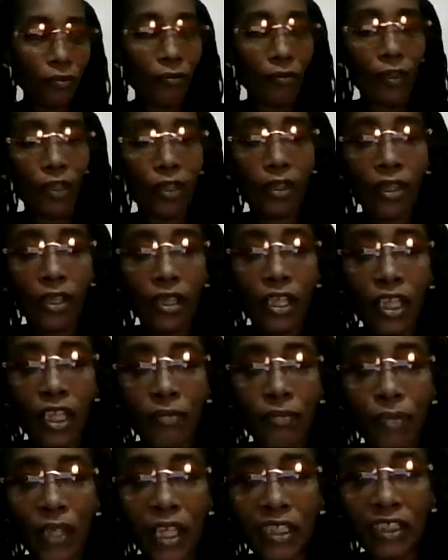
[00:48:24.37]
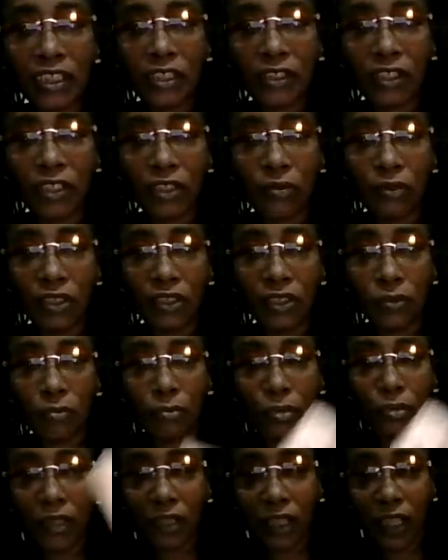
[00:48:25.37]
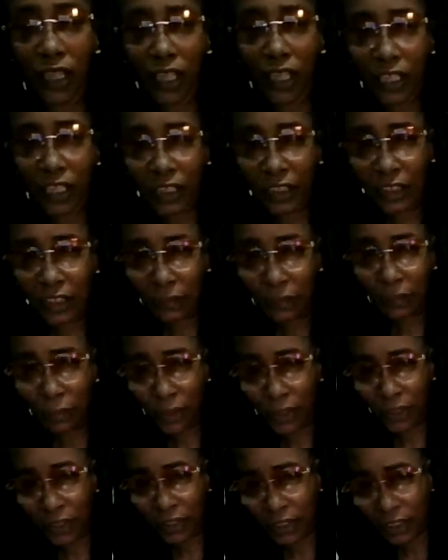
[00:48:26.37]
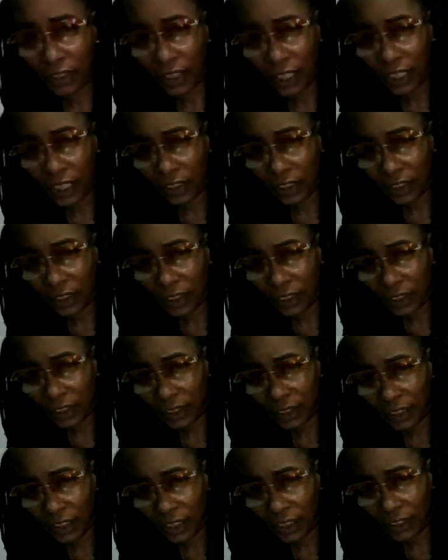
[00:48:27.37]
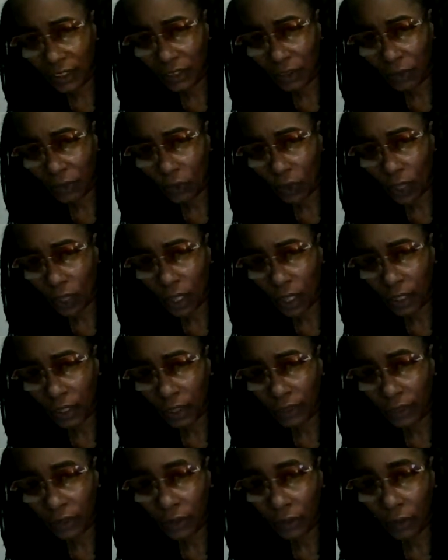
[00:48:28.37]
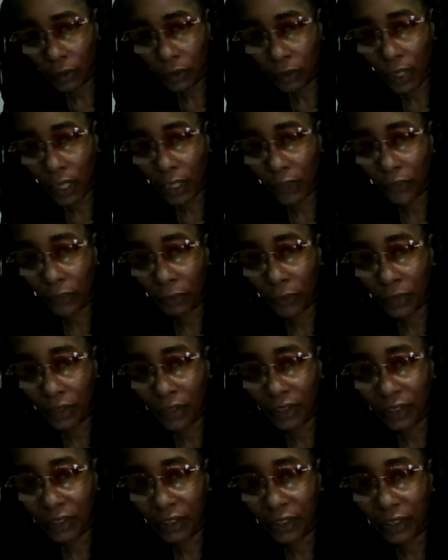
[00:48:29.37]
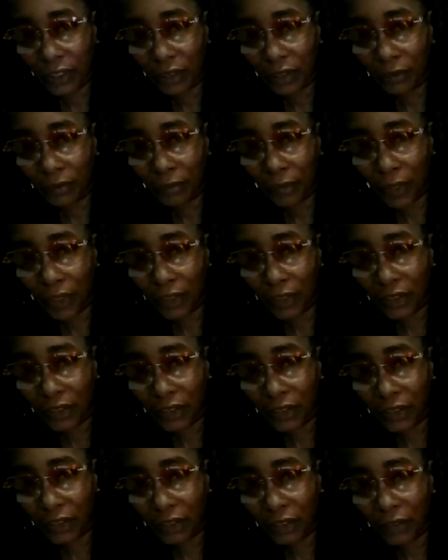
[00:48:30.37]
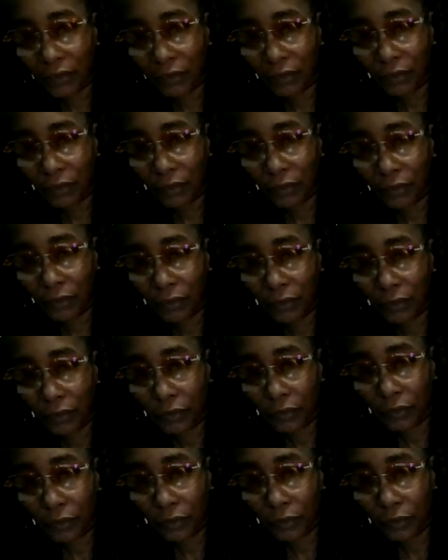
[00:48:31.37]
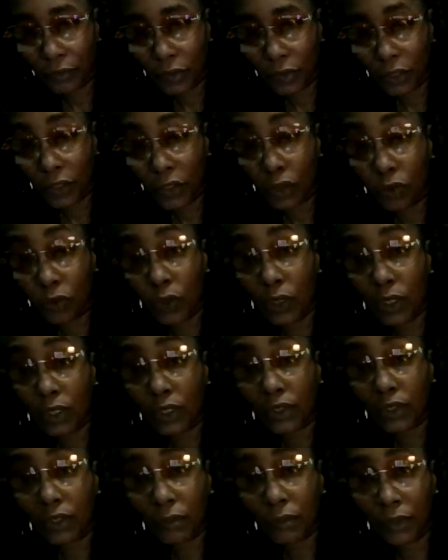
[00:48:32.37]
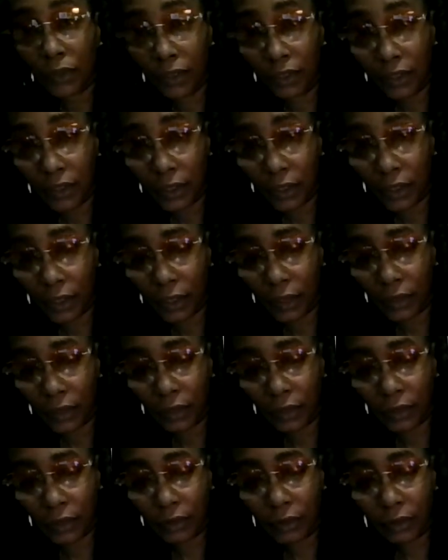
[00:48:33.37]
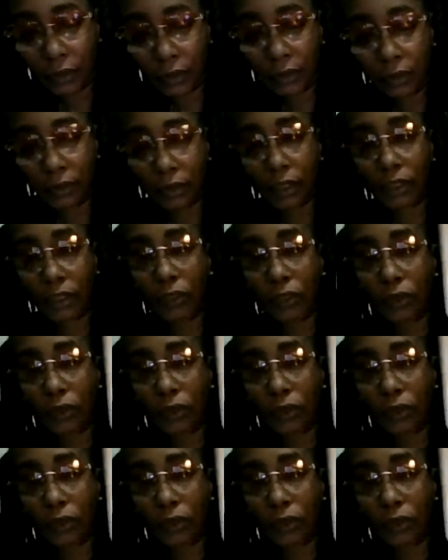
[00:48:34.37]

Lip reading: It basically was a big ass pissing contest. As the wands. Who had the biggest dick, basically? And who was the biggest dick? And who was the